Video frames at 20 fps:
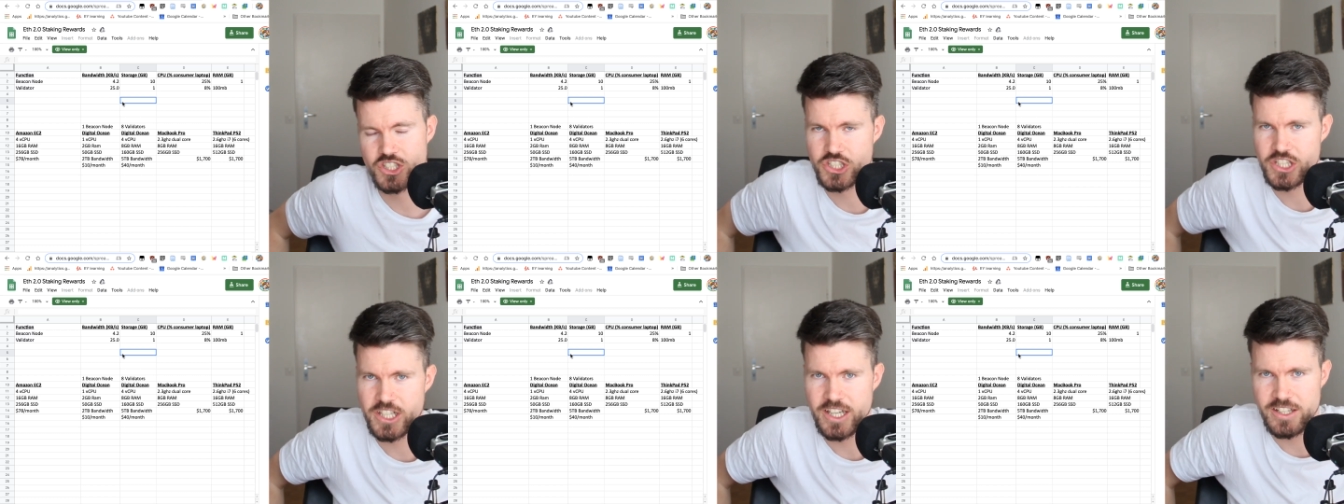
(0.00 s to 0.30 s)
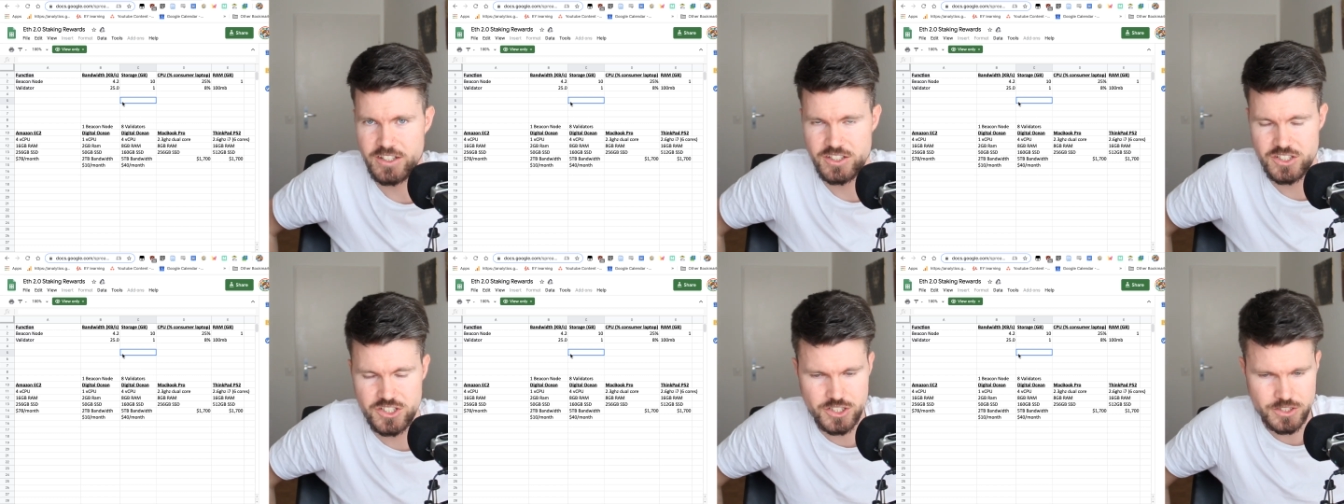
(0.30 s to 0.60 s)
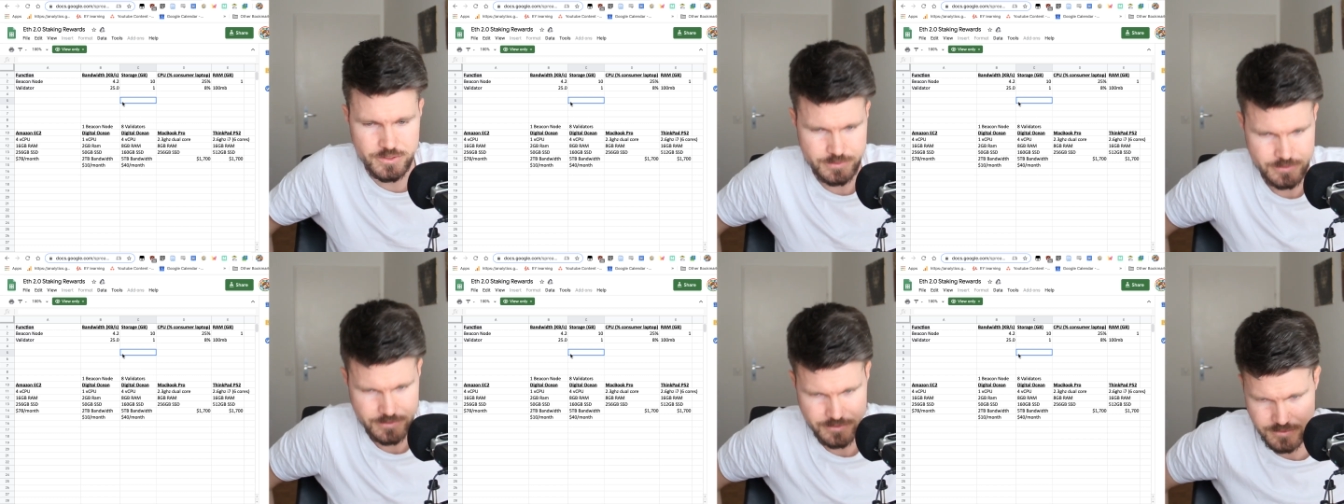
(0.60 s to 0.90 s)

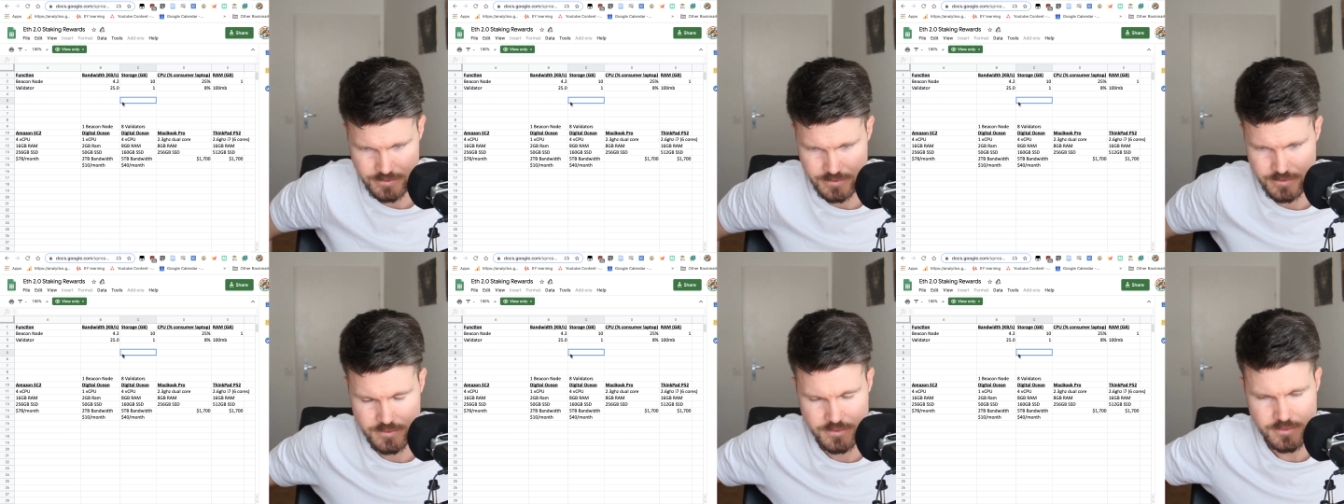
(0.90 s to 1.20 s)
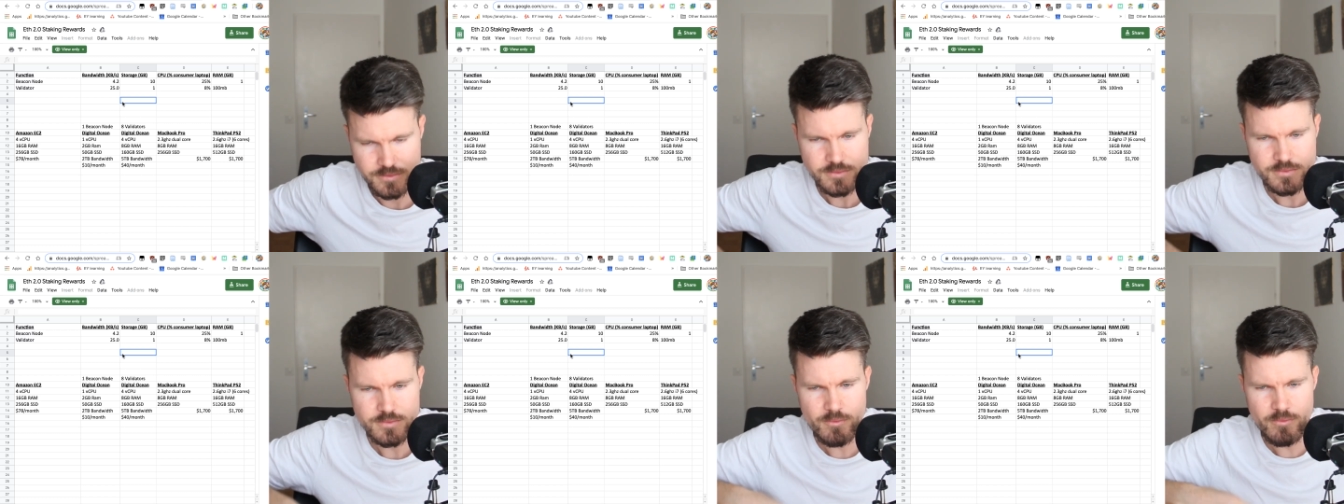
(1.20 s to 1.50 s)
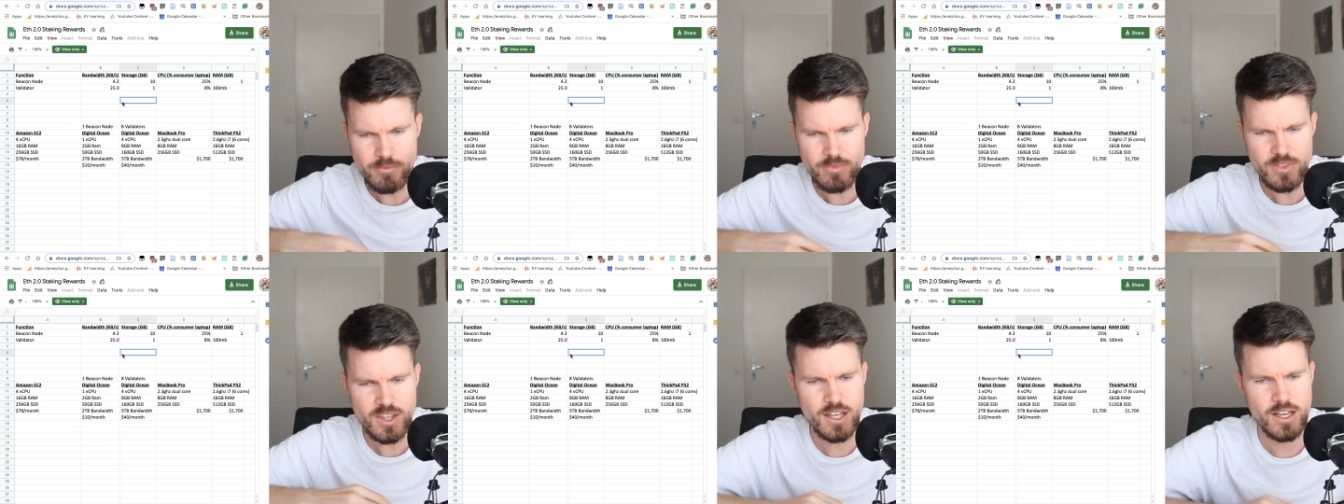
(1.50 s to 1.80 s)
change.
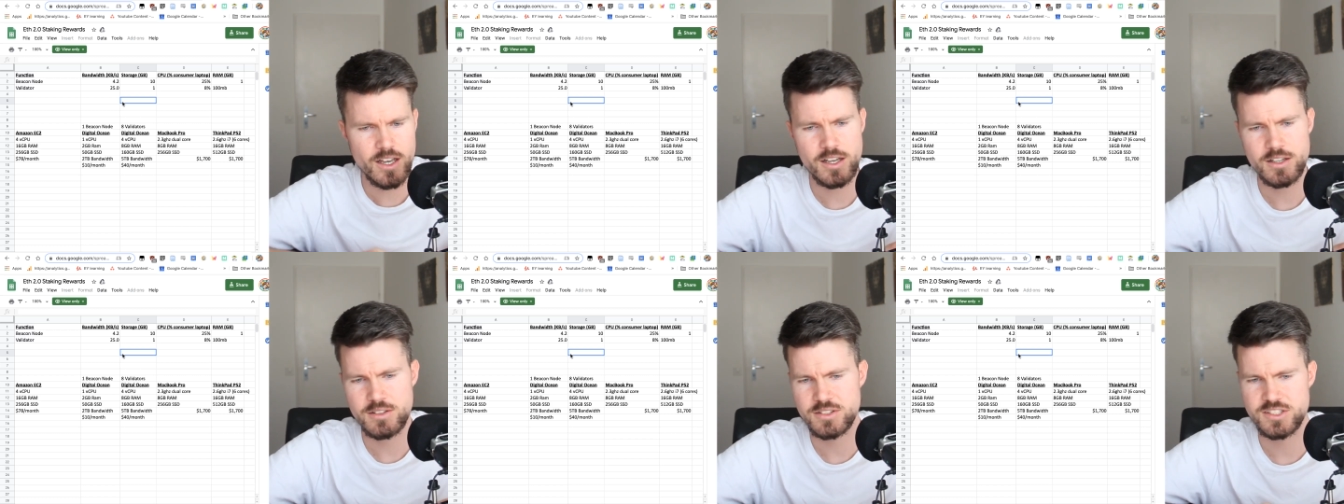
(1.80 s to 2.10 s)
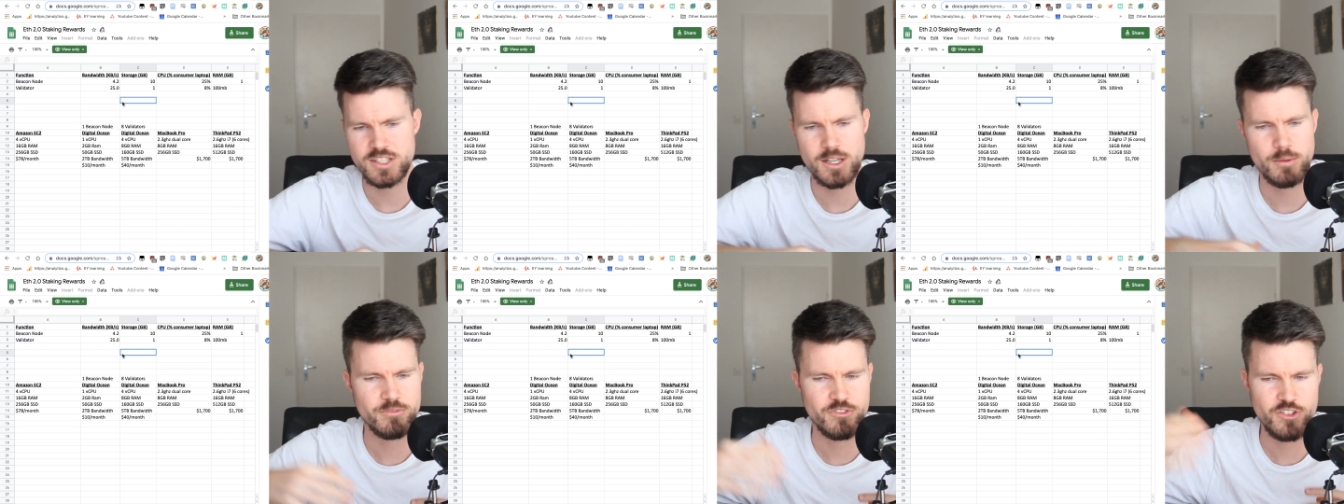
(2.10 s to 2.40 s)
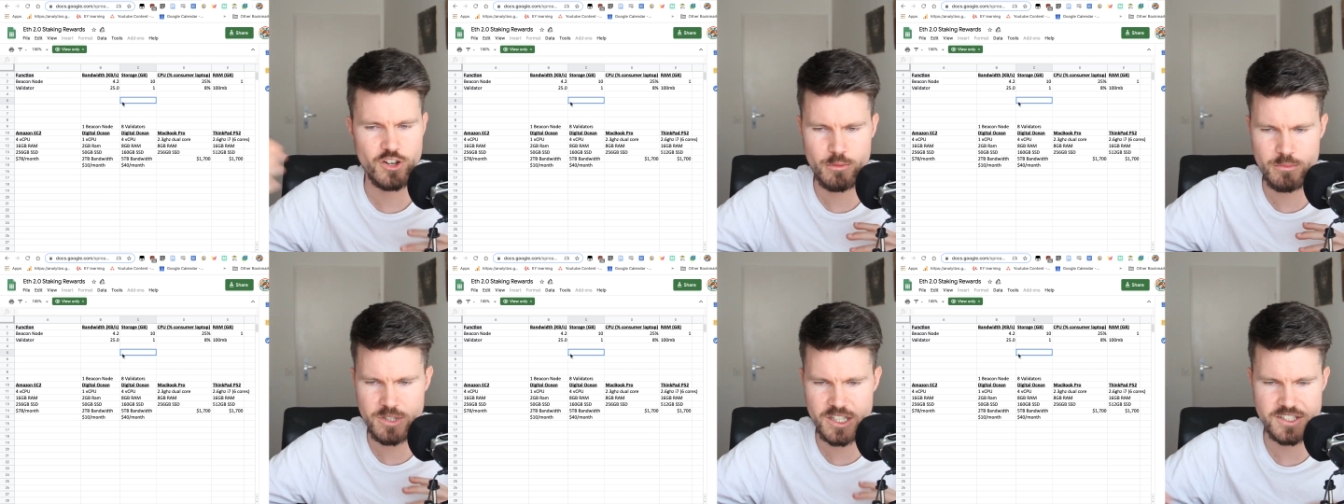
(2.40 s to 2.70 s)
Uh, some
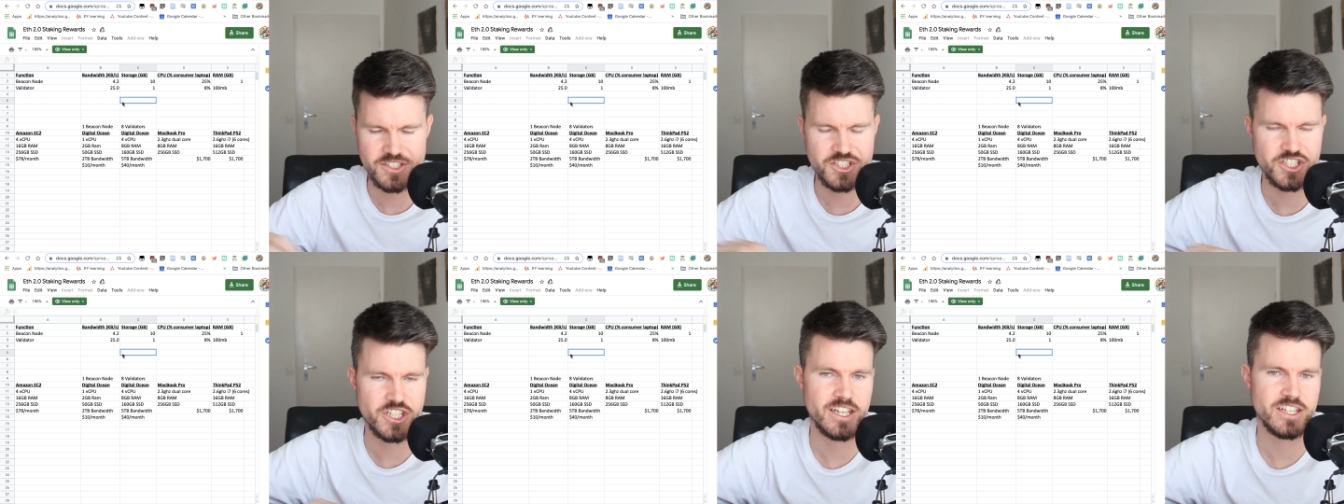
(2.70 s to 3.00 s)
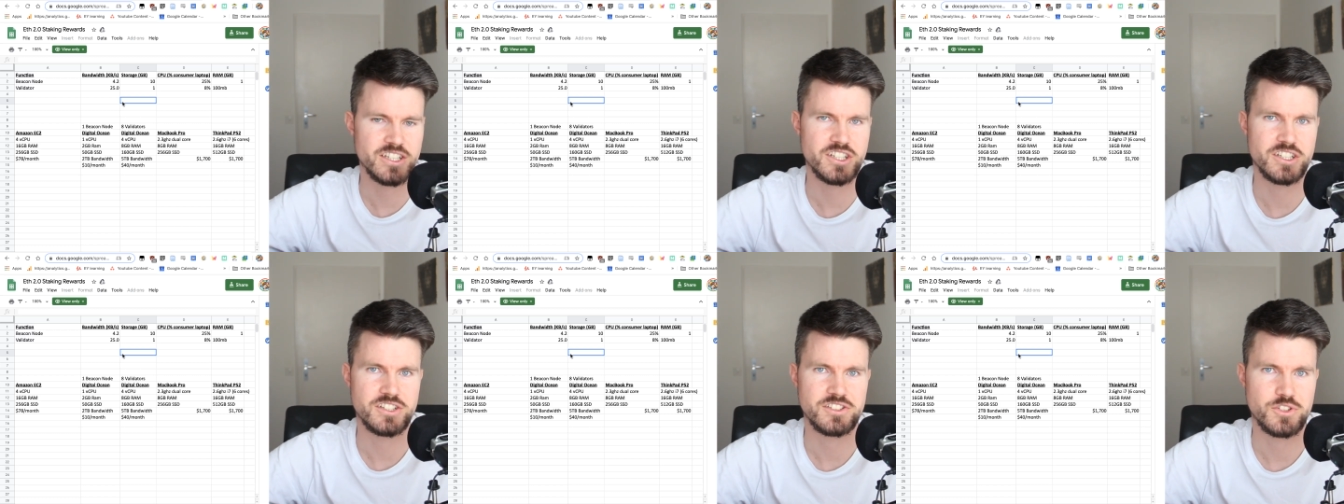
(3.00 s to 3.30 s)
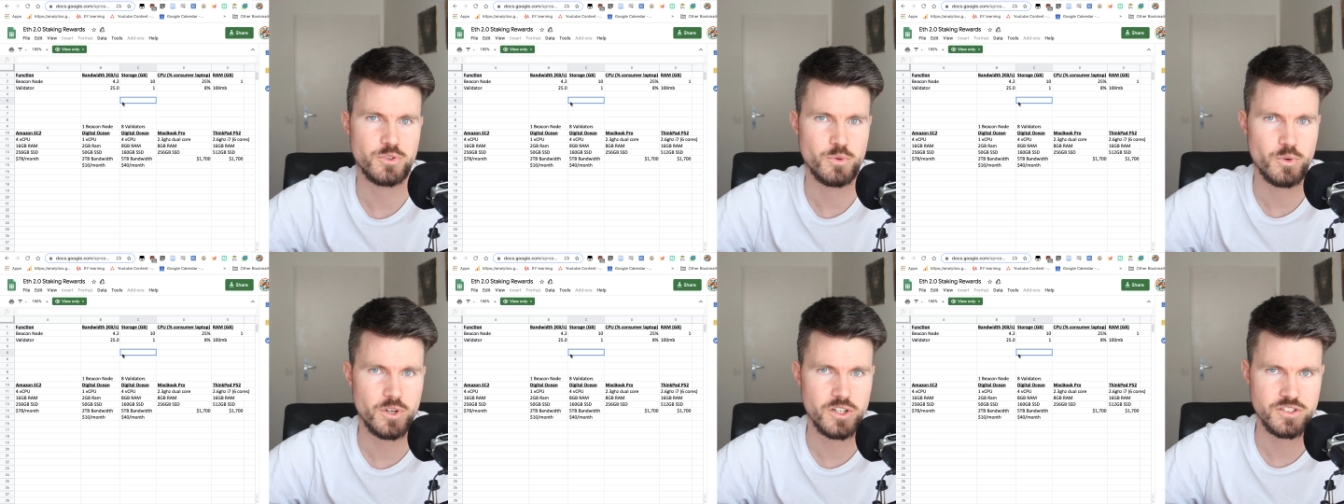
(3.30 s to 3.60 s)
formulas change and
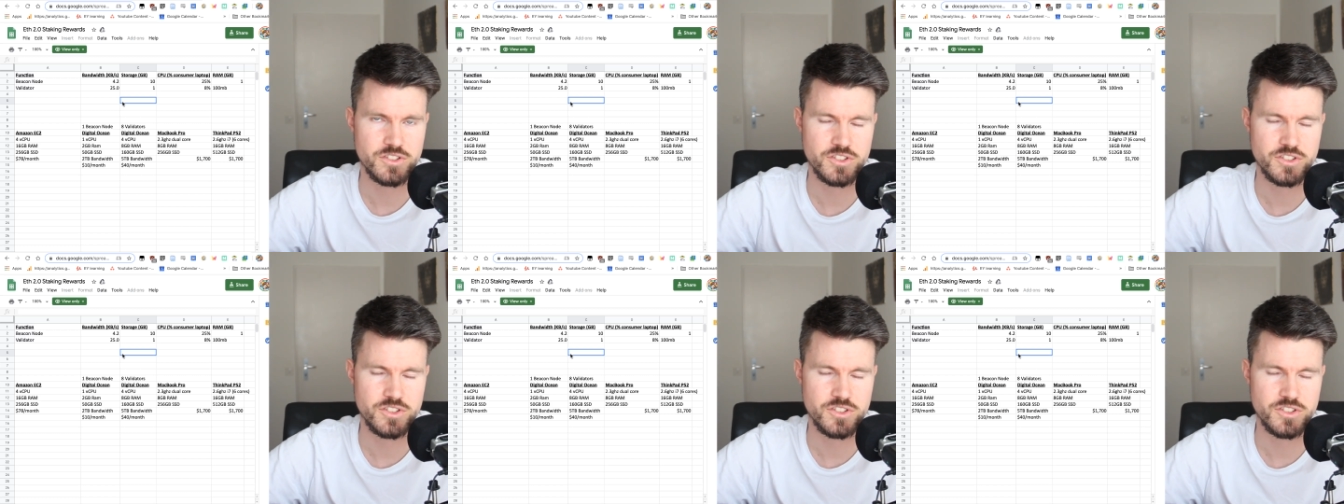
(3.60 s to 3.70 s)
so on.